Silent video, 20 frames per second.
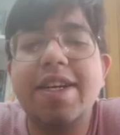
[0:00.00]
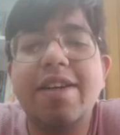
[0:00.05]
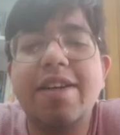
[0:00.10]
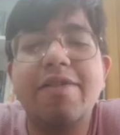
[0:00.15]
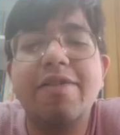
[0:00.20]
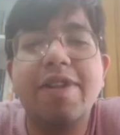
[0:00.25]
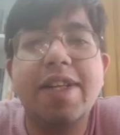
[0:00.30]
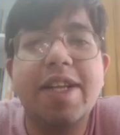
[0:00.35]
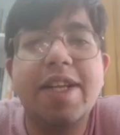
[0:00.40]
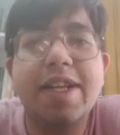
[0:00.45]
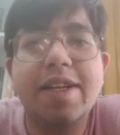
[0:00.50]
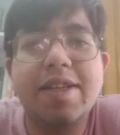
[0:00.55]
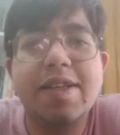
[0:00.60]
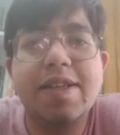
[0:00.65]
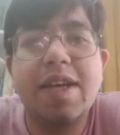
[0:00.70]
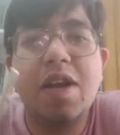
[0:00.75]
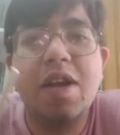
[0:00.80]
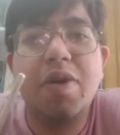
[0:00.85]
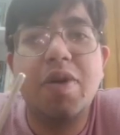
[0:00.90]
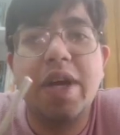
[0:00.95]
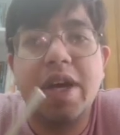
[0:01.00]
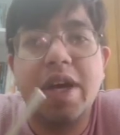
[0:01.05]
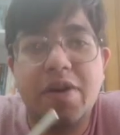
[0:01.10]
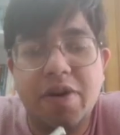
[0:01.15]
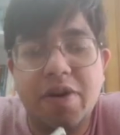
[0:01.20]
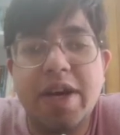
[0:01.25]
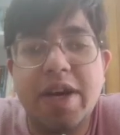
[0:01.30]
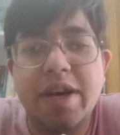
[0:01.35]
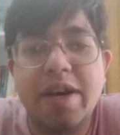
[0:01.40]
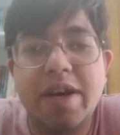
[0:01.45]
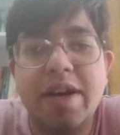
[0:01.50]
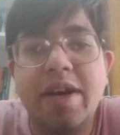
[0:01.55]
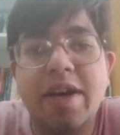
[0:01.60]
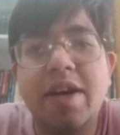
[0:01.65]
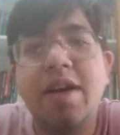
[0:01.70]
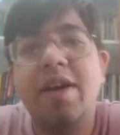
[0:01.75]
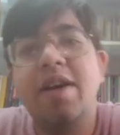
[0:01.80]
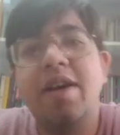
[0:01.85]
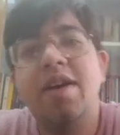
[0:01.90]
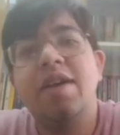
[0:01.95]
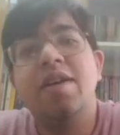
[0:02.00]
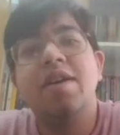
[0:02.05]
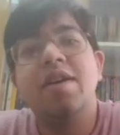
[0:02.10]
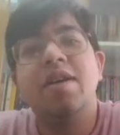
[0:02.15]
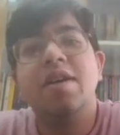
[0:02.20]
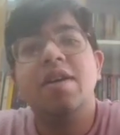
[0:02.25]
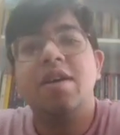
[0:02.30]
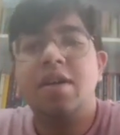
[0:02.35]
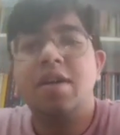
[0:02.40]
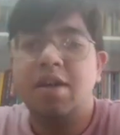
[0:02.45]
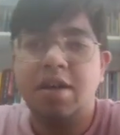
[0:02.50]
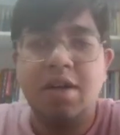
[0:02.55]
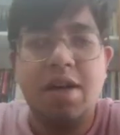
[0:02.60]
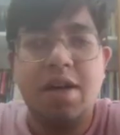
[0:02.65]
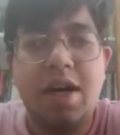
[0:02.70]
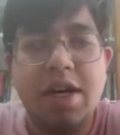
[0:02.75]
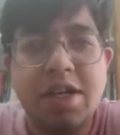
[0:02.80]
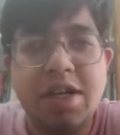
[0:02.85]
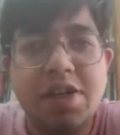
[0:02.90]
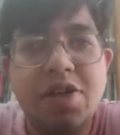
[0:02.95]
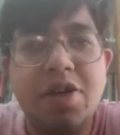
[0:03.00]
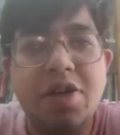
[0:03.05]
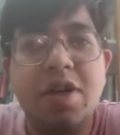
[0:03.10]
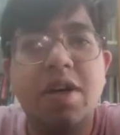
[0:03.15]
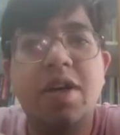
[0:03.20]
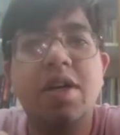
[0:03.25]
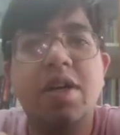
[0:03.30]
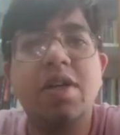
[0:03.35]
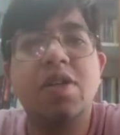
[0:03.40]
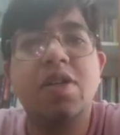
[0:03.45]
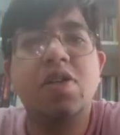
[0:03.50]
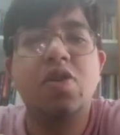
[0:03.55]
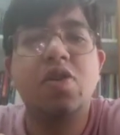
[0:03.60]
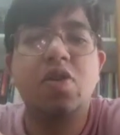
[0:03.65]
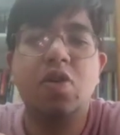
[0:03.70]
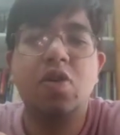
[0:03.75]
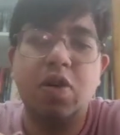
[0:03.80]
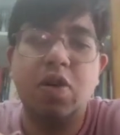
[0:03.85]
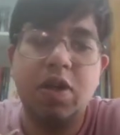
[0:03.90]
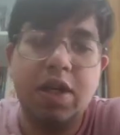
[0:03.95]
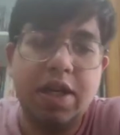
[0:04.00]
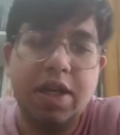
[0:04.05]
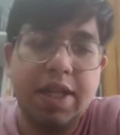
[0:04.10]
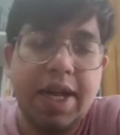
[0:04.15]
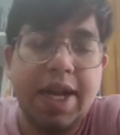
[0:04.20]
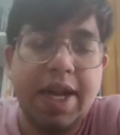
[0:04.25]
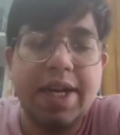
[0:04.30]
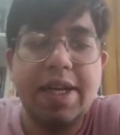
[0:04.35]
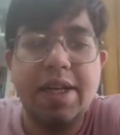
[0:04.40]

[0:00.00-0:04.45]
with that Salunki. Okay, understood. So that